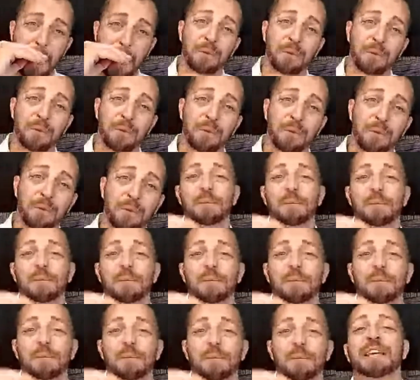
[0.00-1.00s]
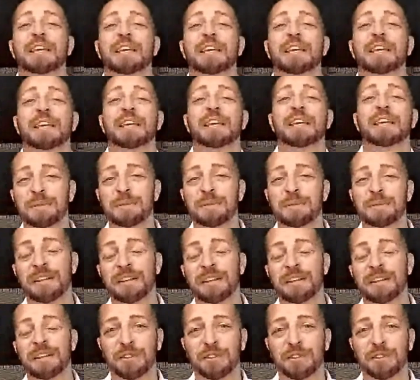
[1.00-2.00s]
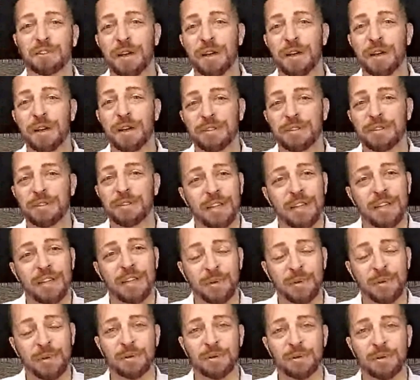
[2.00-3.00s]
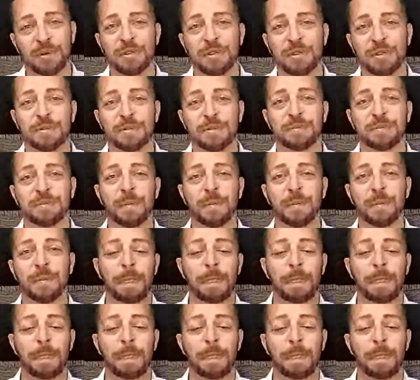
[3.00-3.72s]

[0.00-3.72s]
and while much of that can be blamed on infiltrators and saboteurs,